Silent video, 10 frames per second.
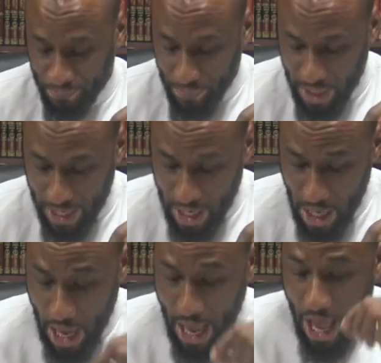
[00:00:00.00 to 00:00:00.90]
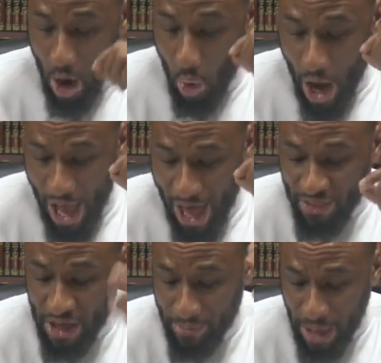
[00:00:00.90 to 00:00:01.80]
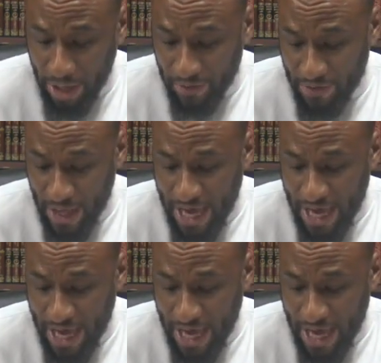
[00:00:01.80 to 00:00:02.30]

Okay, he marifa?